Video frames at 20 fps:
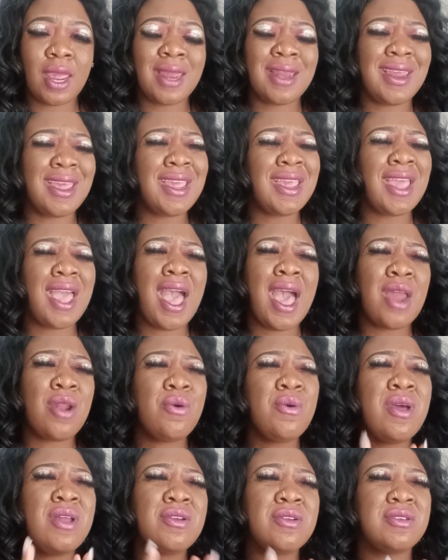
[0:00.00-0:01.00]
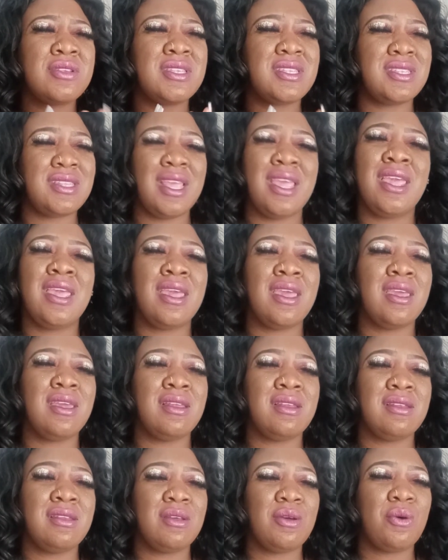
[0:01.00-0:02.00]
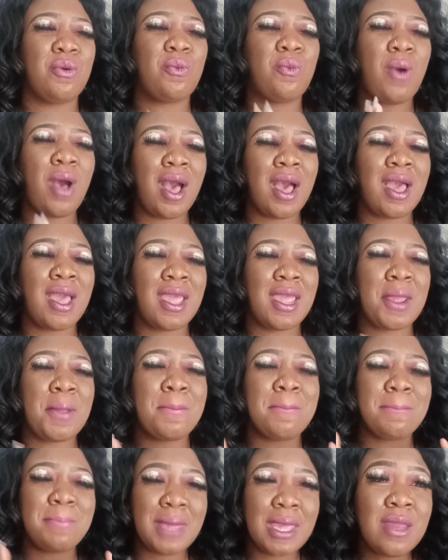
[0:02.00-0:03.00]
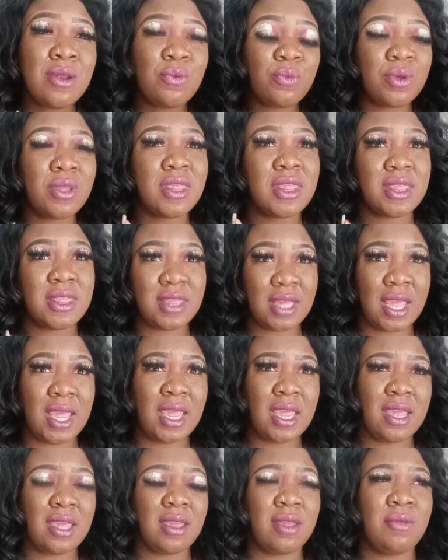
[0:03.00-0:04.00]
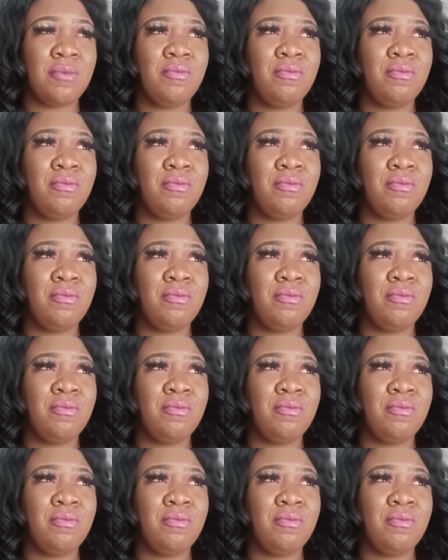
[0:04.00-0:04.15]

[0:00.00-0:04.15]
and I don't understand why men would think